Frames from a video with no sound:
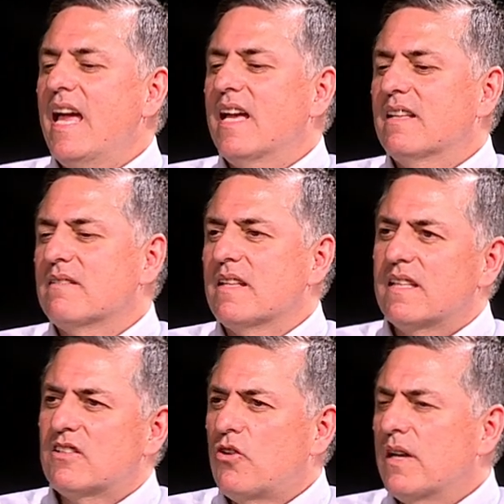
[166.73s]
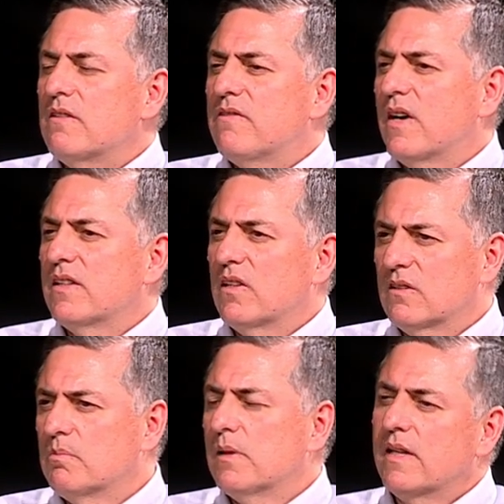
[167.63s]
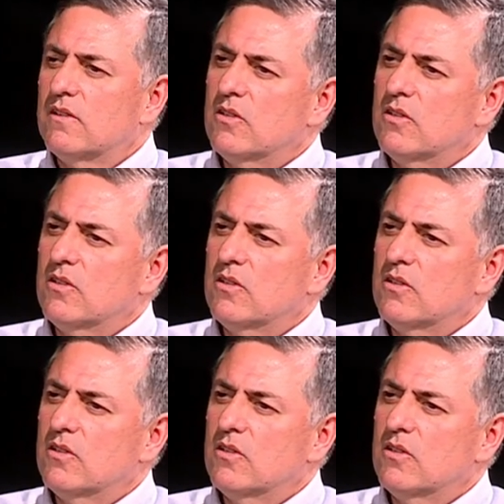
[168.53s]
and is trying to find his place.